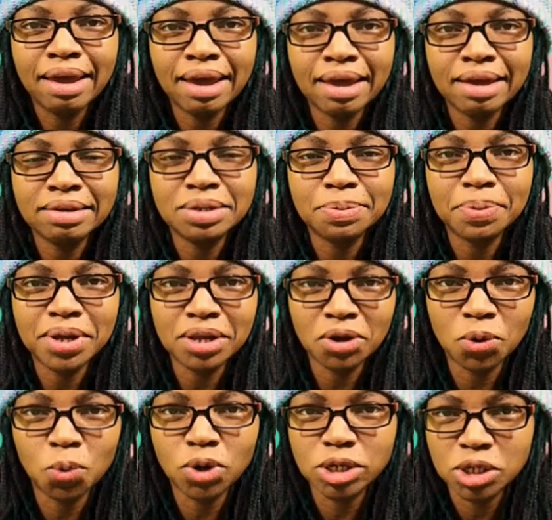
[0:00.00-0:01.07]
and
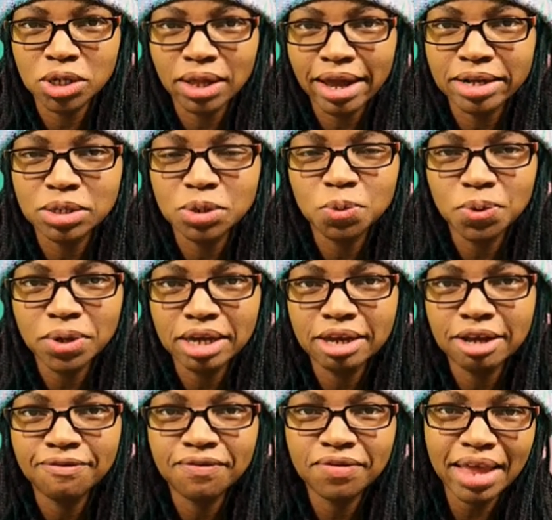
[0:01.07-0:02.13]
depending on what you like to
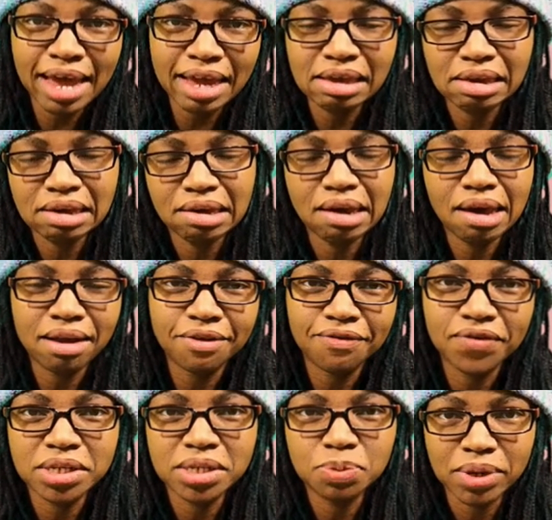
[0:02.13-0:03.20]
weave that can get kind
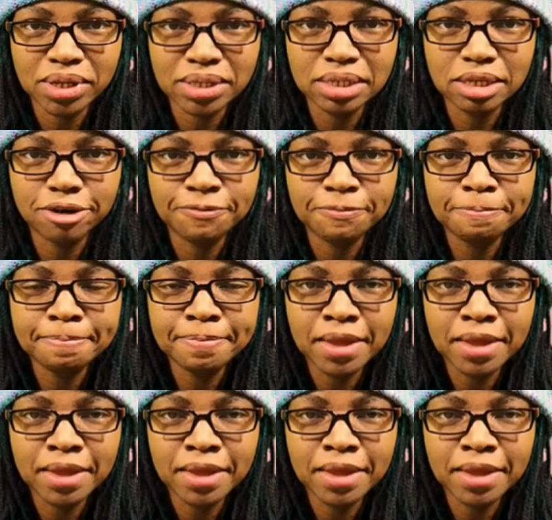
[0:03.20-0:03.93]
of expensive